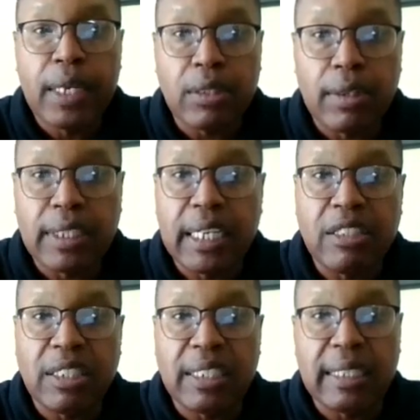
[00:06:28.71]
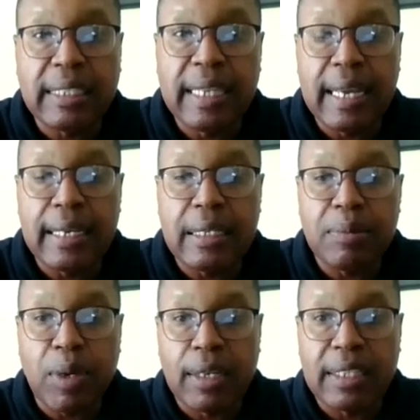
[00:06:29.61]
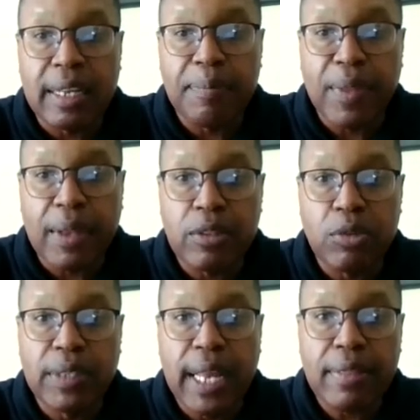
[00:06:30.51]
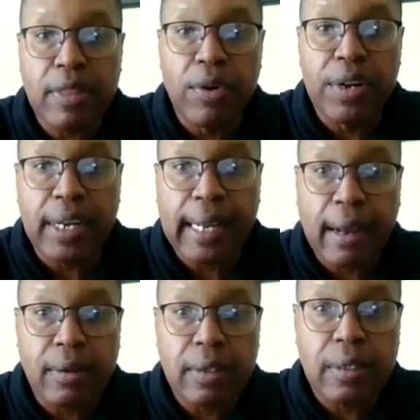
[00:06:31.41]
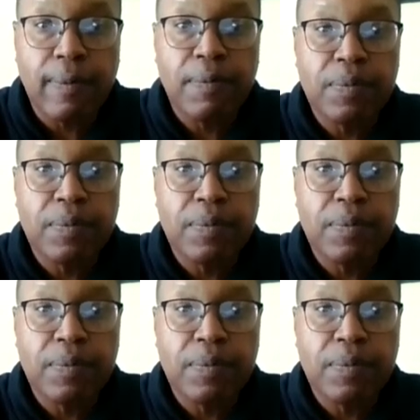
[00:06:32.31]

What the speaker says: It's going to take you 60 days because they do net 30 accounts.